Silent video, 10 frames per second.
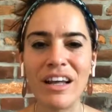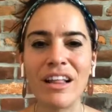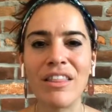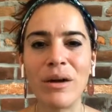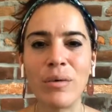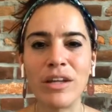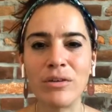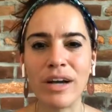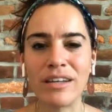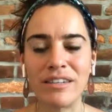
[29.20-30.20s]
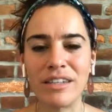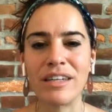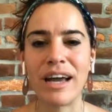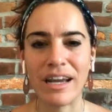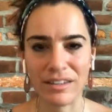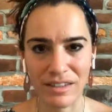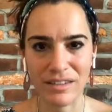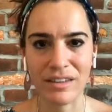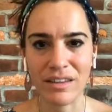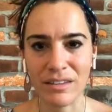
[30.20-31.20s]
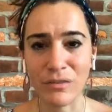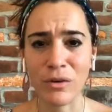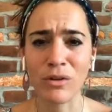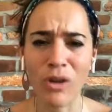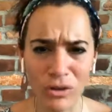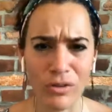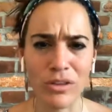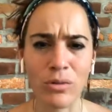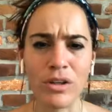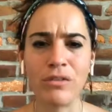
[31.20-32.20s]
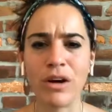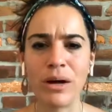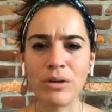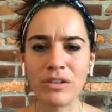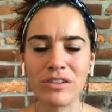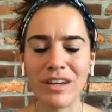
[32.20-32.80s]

That way you guys can access this for longer than 24 hours.